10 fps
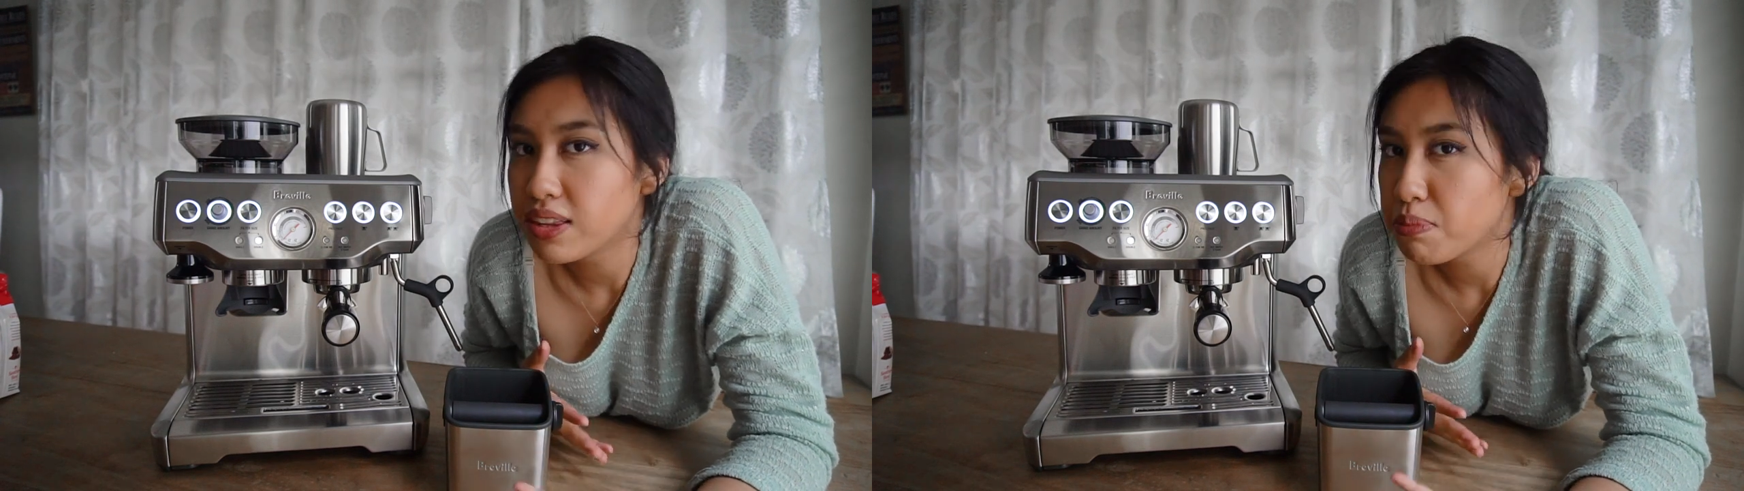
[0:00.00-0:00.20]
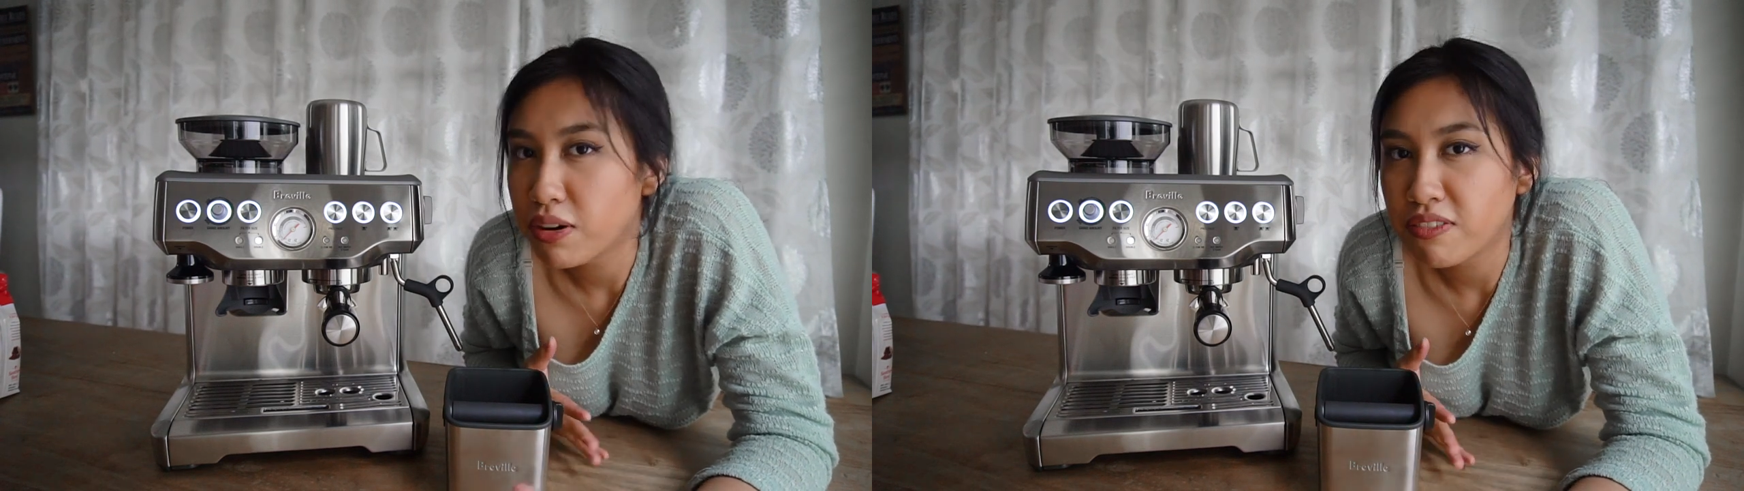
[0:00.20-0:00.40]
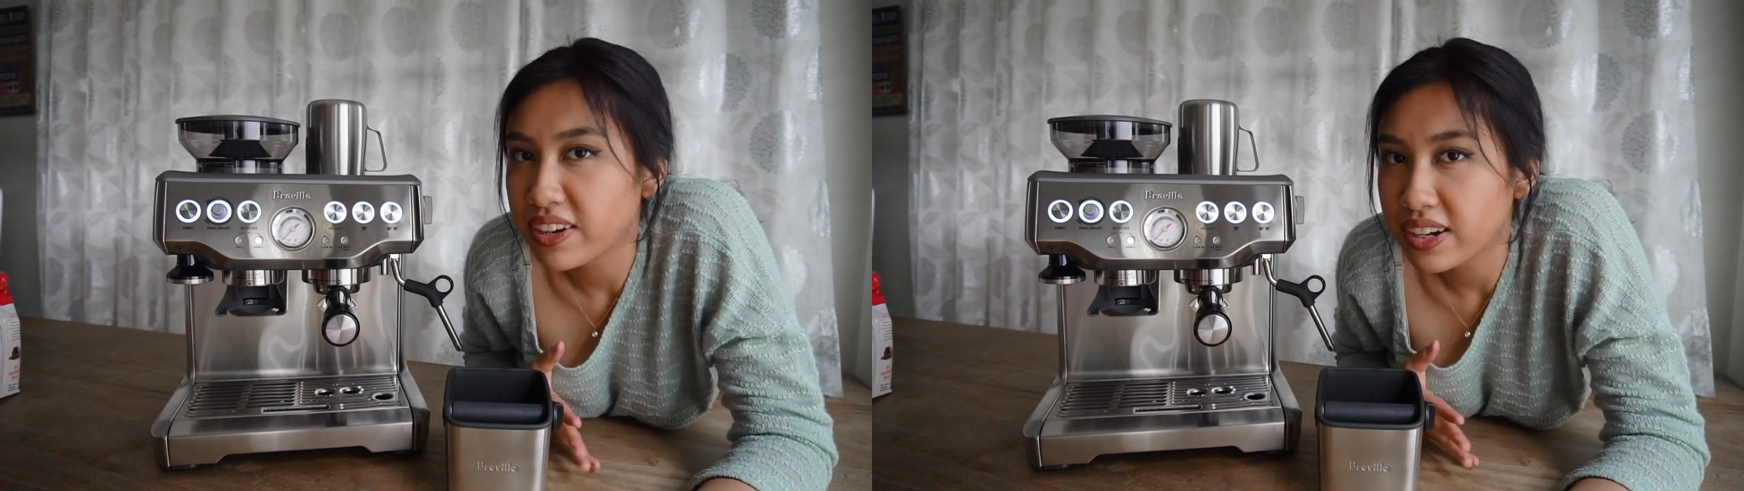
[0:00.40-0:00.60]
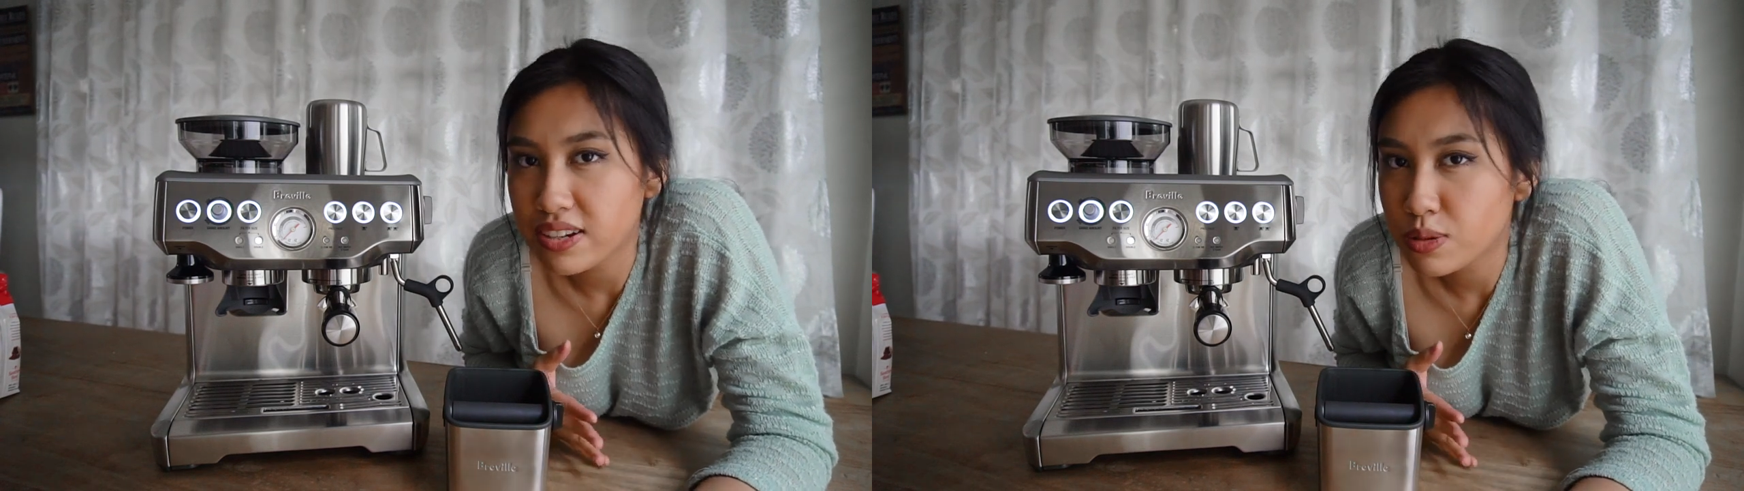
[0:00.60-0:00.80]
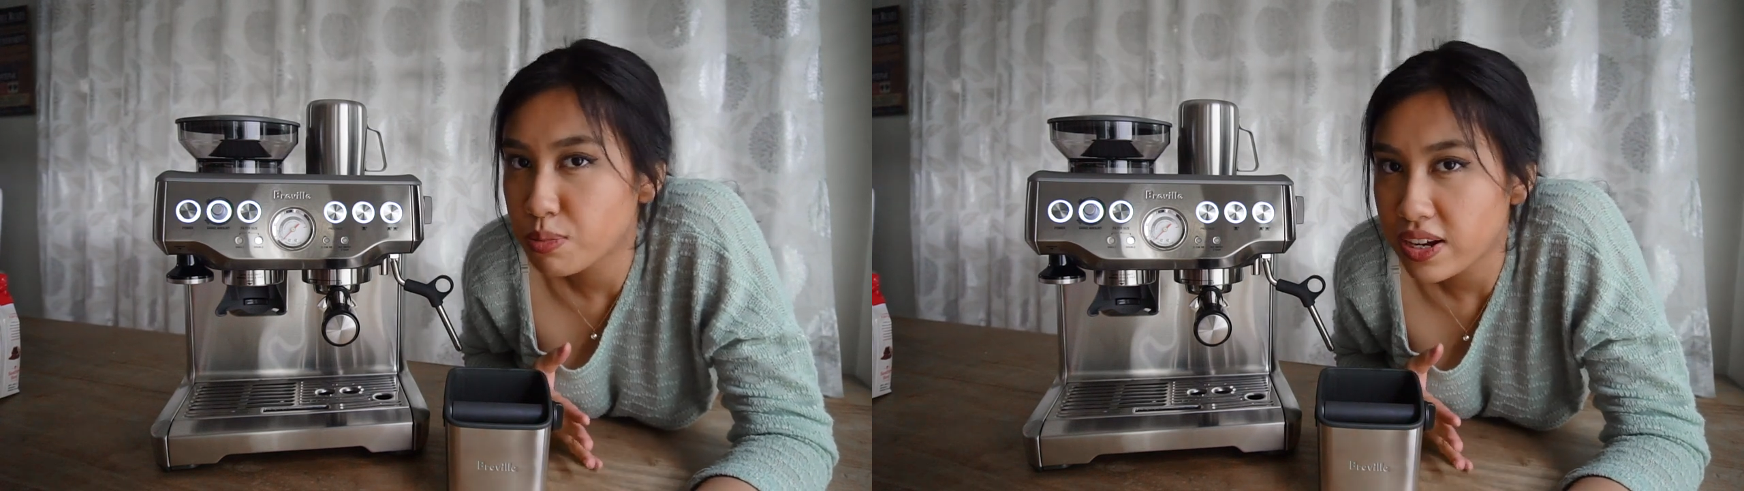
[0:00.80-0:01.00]
the perfect
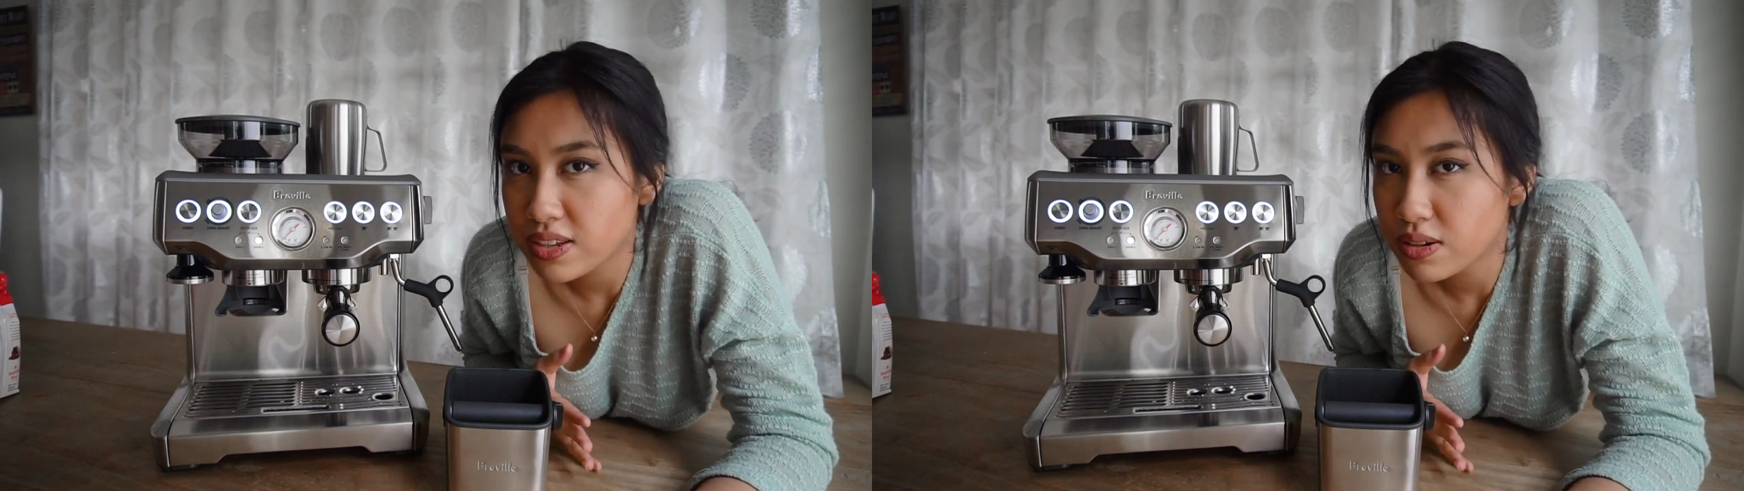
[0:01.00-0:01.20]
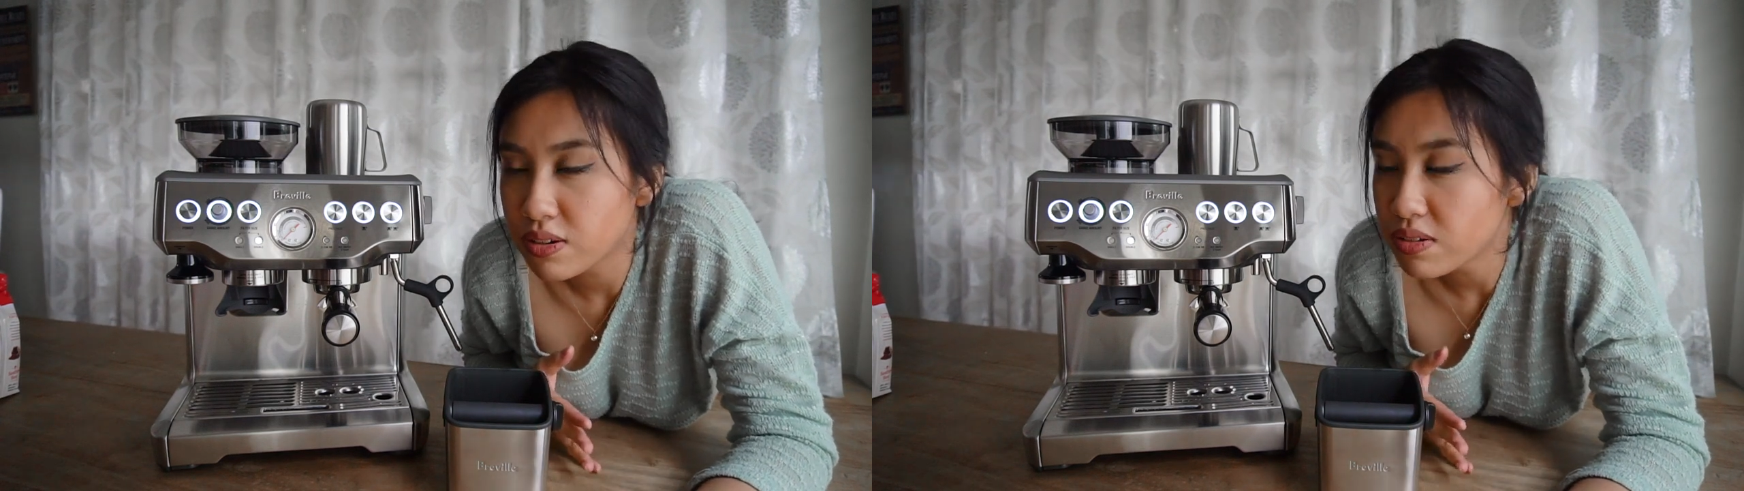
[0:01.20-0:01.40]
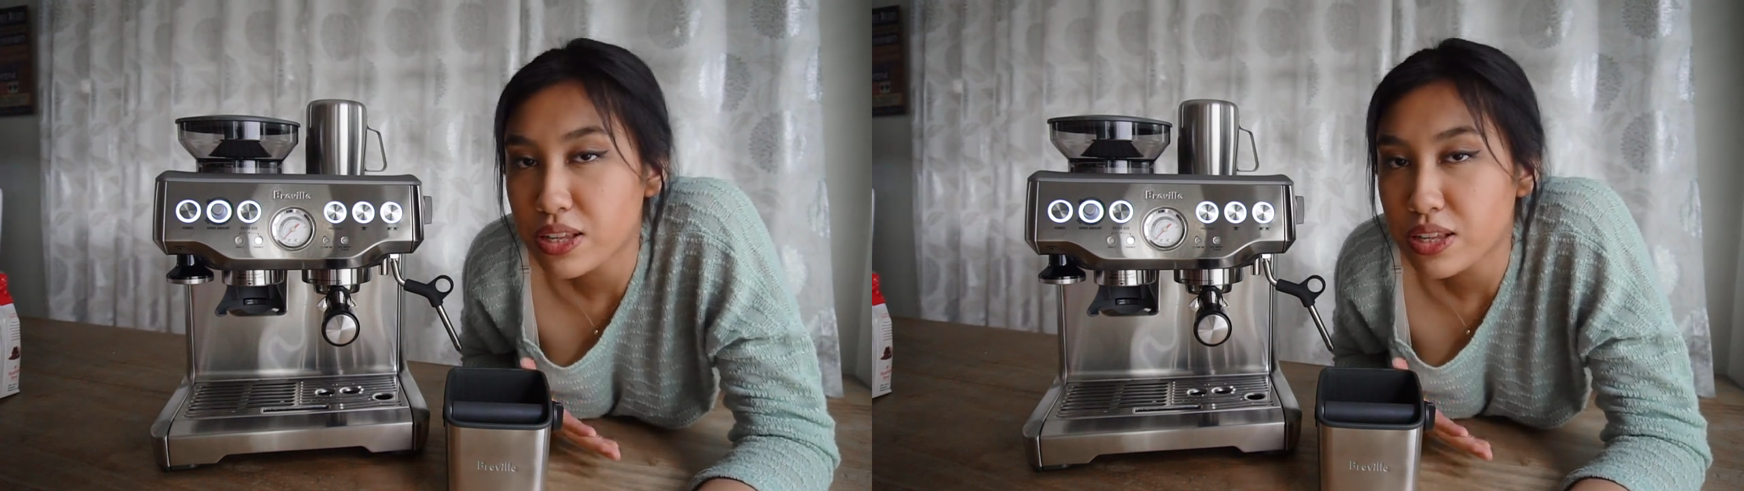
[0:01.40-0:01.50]
espresso.